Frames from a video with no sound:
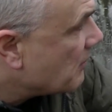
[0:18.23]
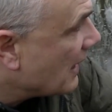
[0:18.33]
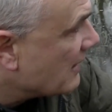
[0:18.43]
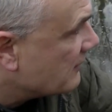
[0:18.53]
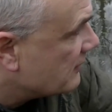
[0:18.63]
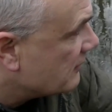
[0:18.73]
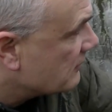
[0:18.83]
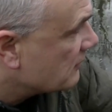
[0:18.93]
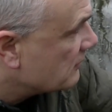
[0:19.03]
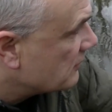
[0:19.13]
places
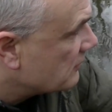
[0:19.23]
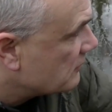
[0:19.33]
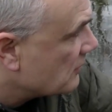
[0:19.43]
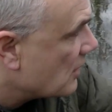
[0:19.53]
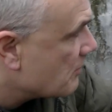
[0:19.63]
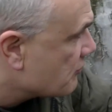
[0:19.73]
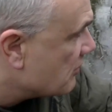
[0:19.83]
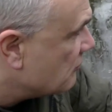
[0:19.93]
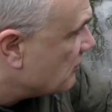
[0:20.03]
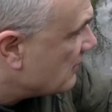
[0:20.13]
such as
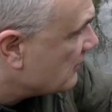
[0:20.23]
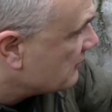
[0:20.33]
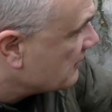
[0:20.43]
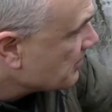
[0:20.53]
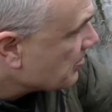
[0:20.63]
bridges,